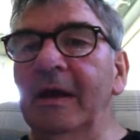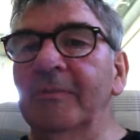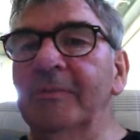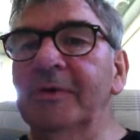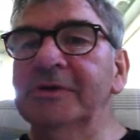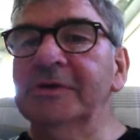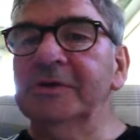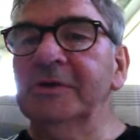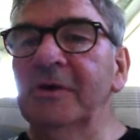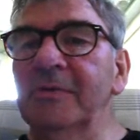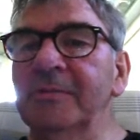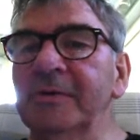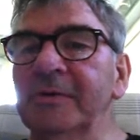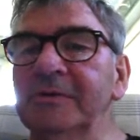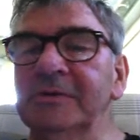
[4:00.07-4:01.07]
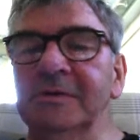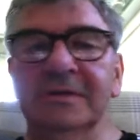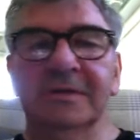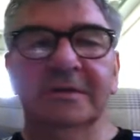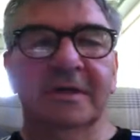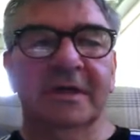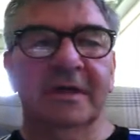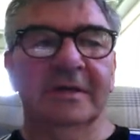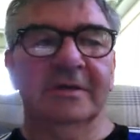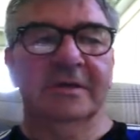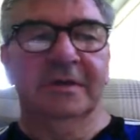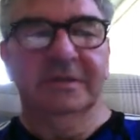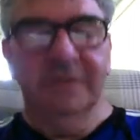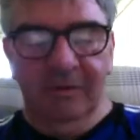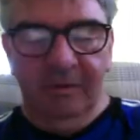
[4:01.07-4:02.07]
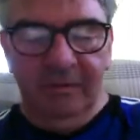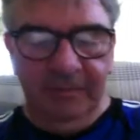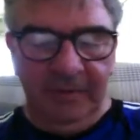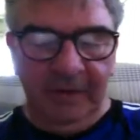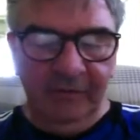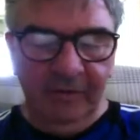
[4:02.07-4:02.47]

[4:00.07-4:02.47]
British Computer Society. So if you